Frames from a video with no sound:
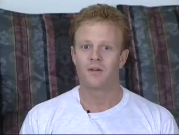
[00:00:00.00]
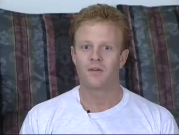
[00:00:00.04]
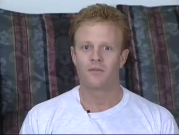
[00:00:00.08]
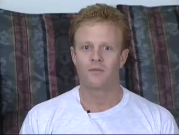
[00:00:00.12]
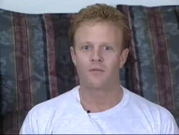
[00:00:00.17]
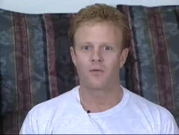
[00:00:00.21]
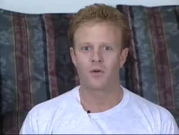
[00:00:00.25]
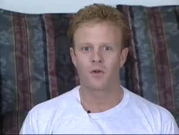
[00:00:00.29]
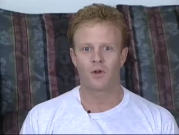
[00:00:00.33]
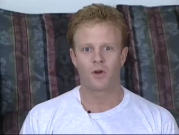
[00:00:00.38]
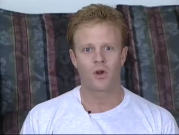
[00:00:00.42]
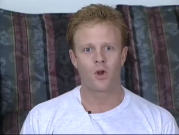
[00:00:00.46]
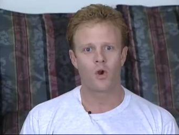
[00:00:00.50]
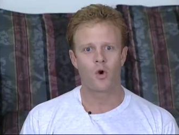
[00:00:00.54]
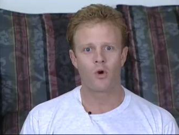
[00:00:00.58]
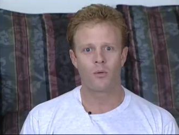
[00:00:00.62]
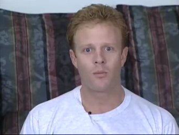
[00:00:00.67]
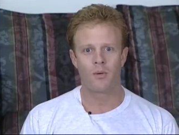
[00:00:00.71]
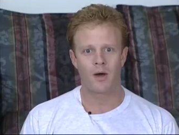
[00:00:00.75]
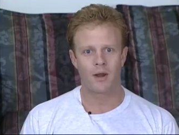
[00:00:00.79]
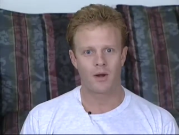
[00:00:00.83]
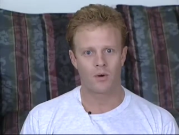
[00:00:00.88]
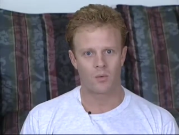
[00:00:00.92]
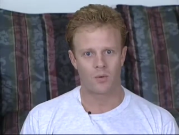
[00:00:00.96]
For your lower
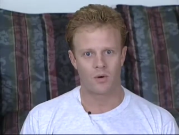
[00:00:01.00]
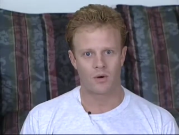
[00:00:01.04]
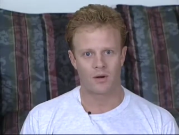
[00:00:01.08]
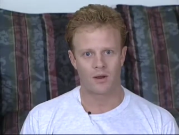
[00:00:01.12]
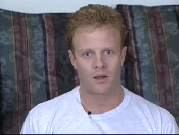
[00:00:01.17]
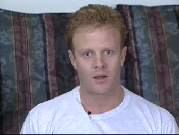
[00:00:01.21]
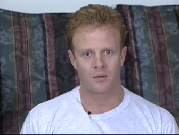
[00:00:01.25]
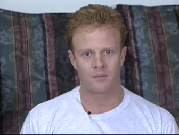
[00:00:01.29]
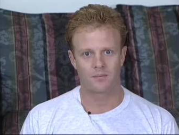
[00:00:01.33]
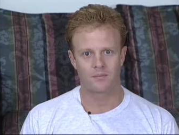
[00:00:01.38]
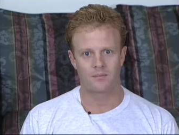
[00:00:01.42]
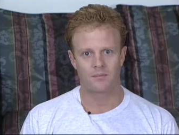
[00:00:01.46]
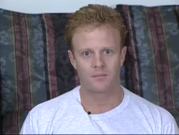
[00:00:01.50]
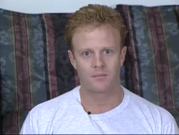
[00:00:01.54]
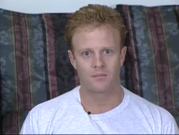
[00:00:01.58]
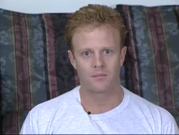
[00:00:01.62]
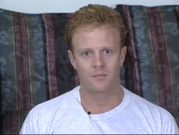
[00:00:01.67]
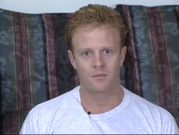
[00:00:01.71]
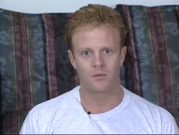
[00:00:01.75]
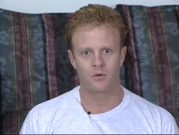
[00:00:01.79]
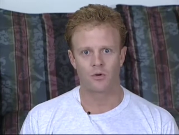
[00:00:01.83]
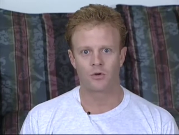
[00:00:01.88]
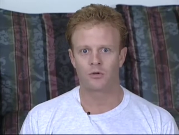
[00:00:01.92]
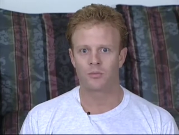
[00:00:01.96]
body workout,
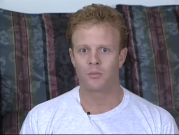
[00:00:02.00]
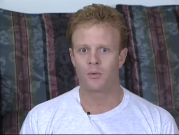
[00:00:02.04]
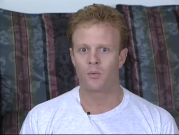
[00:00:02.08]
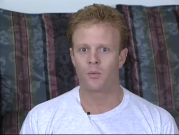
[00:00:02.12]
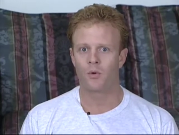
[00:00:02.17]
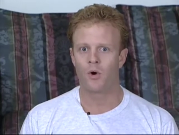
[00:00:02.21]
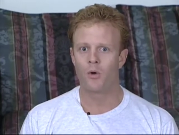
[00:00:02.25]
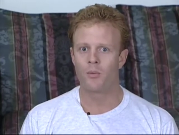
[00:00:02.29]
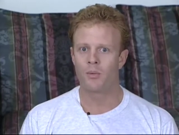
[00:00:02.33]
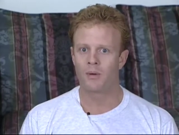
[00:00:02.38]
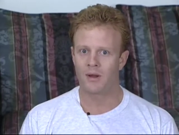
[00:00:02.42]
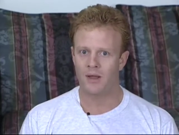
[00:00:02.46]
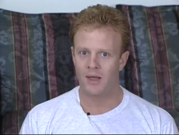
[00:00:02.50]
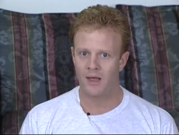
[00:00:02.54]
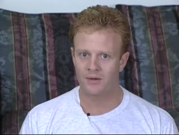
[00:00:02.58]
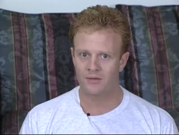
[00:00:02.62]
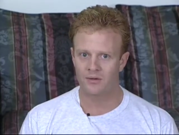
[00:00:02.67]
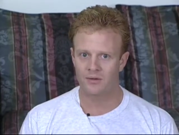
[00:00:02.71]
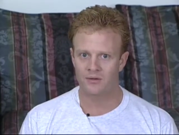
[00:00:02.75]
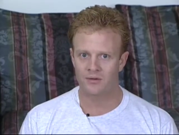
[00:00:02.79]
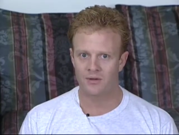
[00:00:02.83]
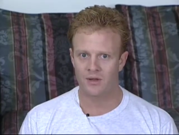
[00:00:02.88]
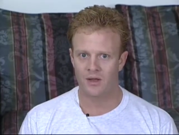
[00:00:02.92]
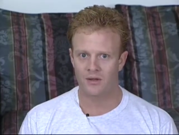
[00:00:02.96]
do some aerobic
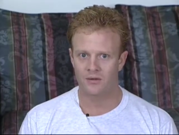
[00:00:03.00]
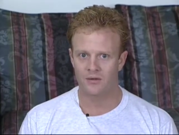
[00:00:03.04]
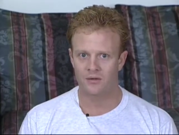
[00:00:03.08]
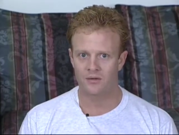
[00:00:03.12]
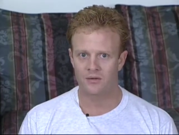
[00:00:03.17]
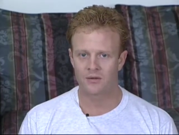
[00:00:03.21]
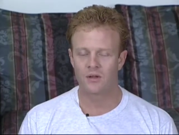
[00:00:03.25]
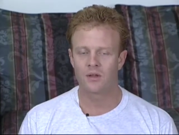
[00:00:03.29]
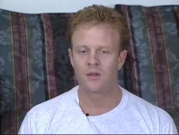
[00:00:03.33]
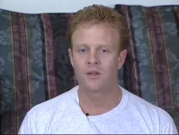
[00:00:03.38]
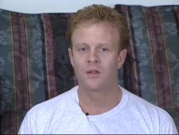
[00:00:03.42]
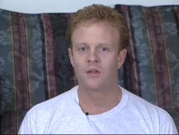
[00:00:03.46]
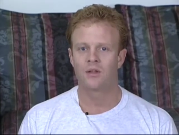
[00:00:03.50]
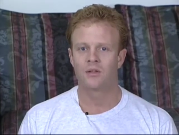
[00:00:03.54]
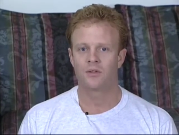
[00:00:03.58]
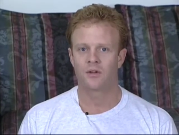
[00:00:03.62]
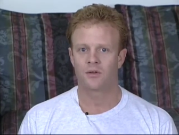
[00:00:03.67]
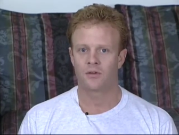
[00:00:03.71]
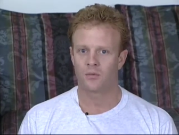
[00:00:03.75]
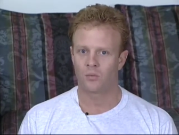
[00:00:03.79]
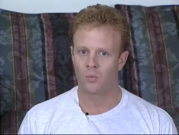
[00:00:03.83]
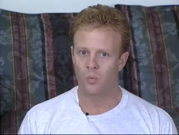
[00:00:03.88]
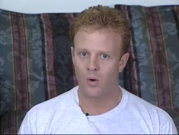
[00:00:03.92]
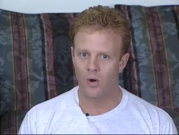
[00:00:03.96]
exercises such
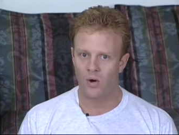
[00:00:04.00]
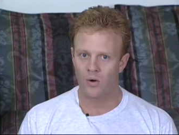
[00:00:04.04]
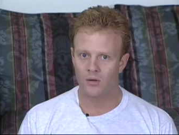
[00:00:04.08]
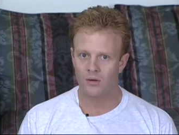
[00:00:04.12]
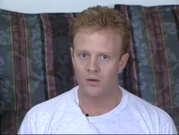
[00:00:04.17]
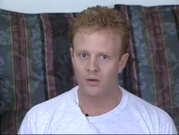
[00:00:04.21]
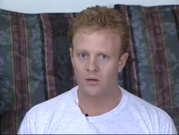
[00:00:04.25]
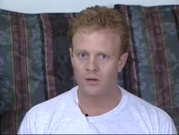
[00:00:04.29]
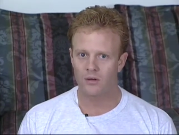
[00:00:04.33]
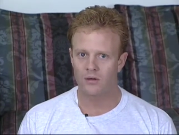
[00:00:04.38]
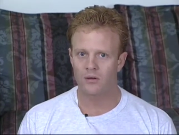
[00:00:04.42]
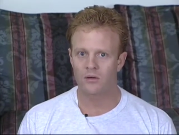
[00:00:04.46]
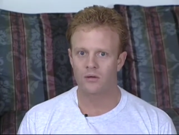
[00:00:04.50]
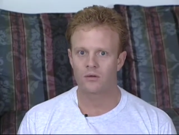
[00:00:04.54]
as walking,